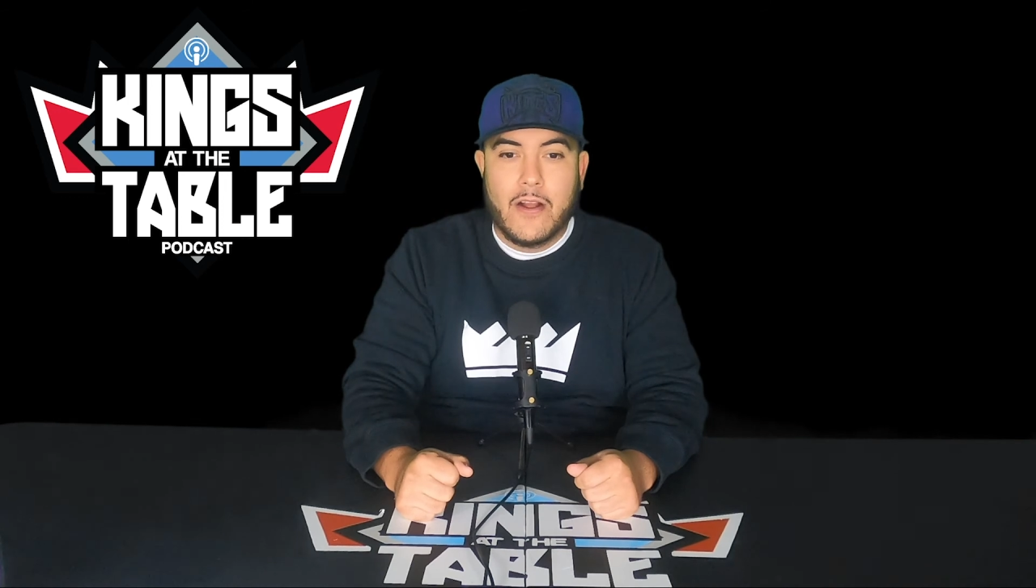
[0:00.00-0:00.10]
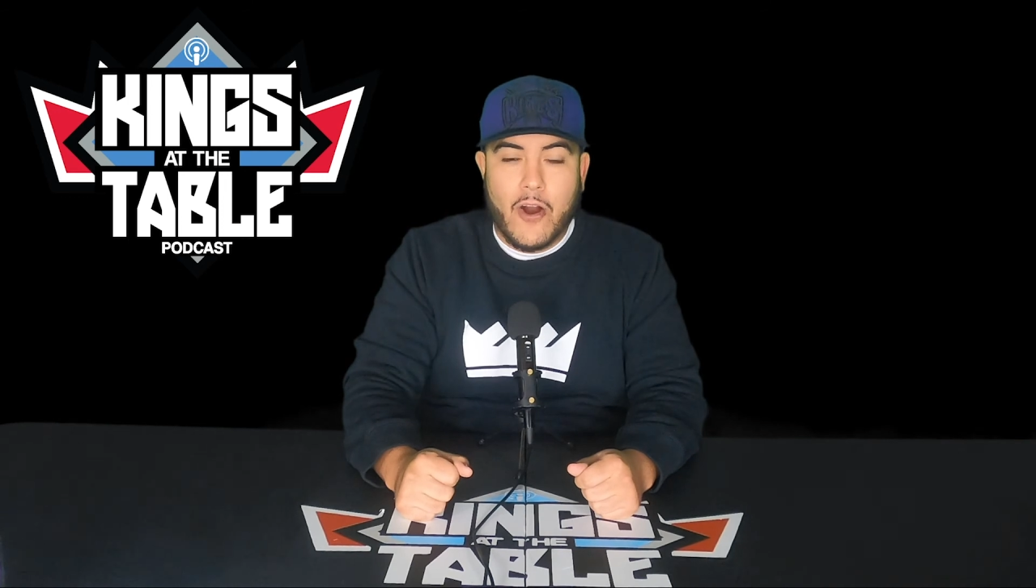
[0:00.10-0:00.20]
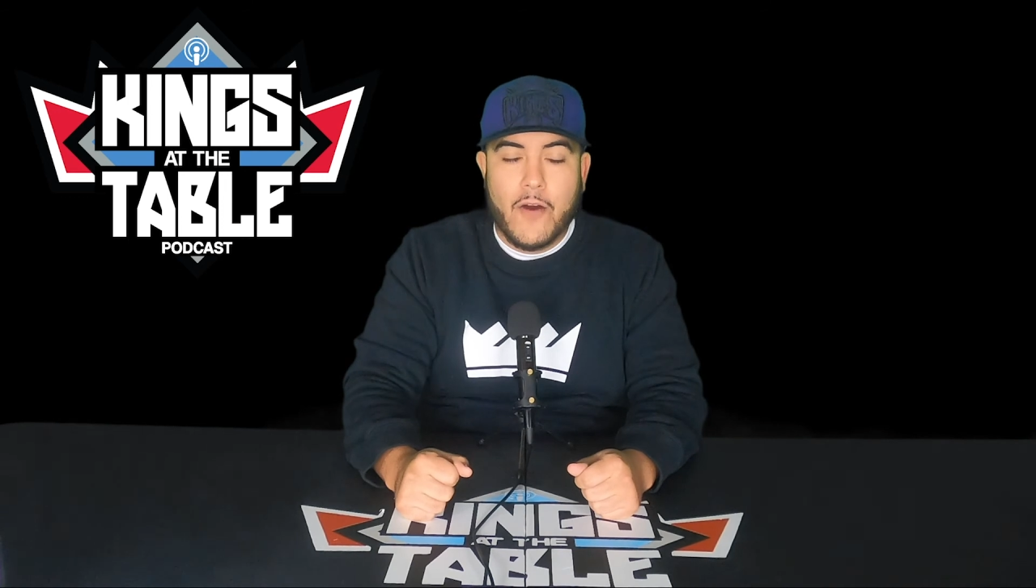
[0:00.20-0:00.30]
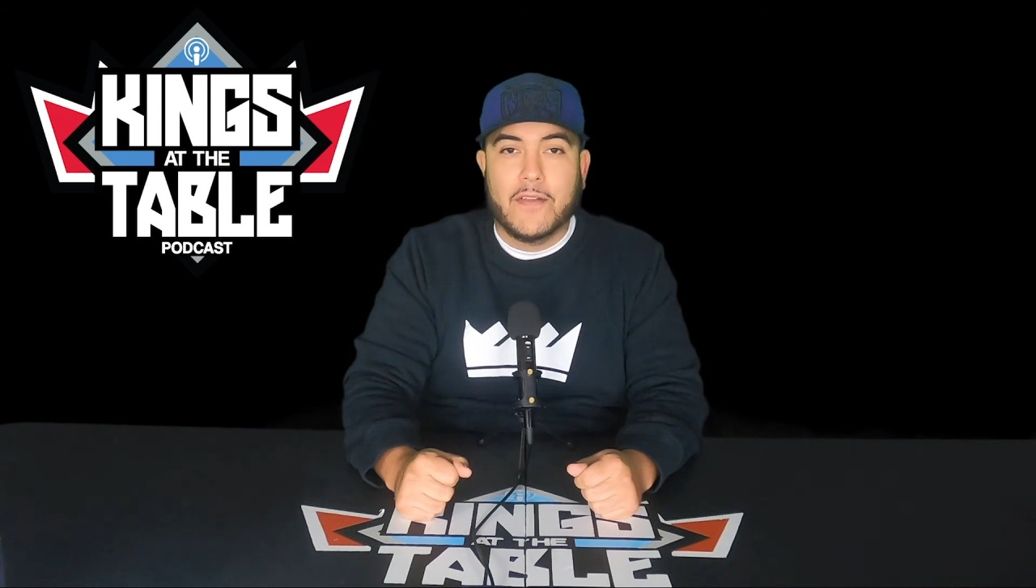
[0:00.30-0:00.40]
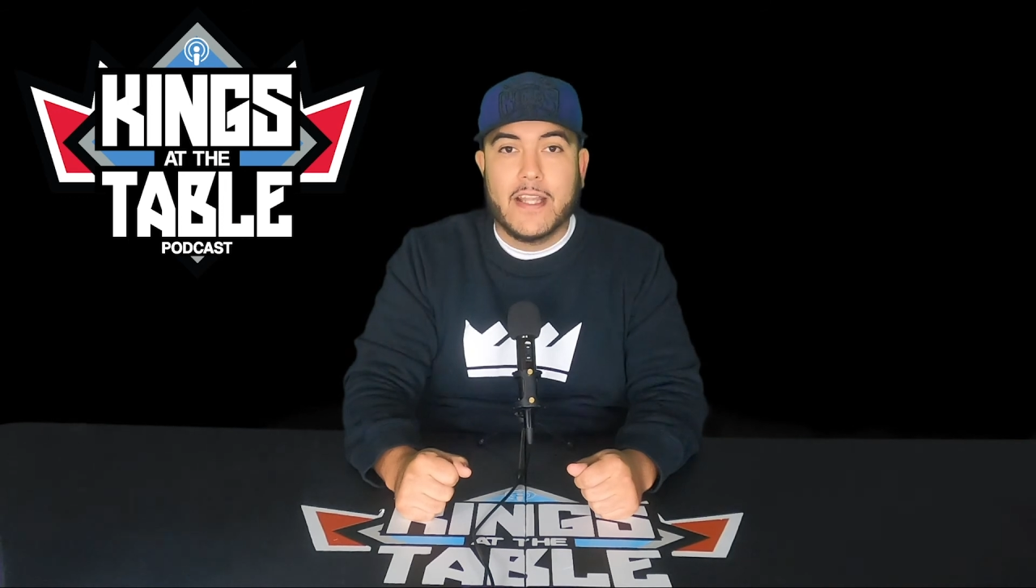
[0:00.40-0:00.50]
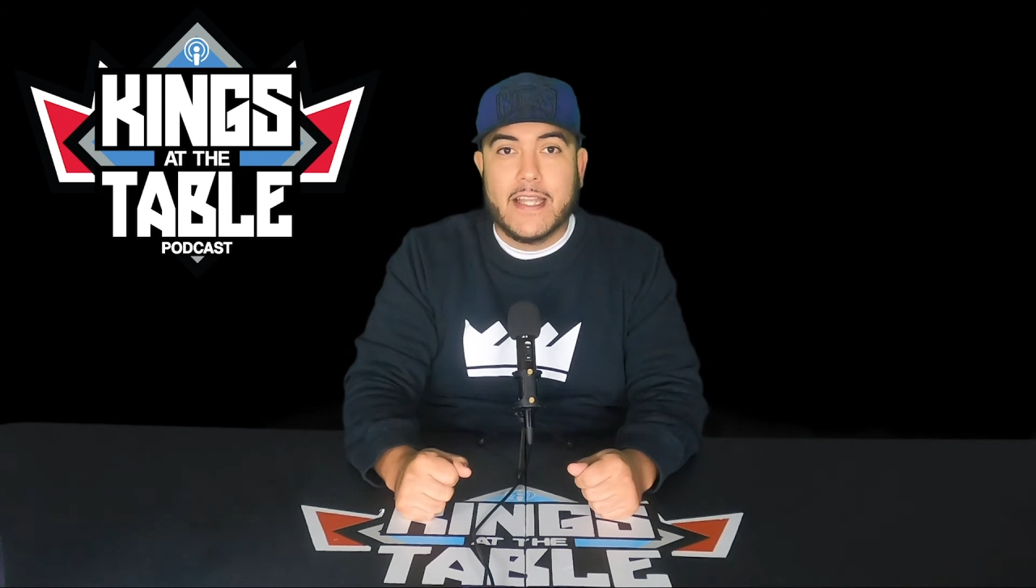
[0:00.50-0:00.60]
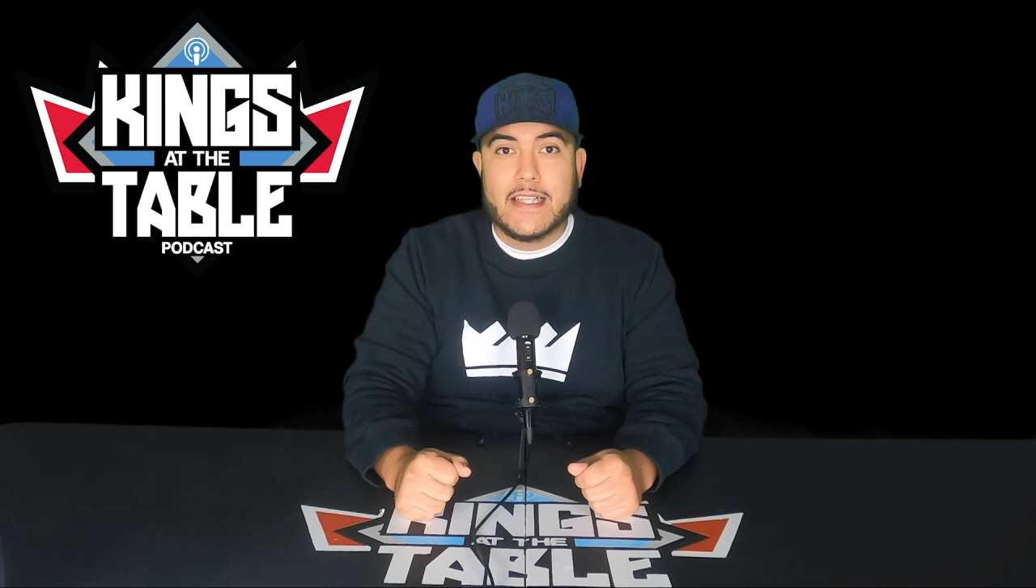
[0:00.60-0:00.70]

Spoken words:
hopefully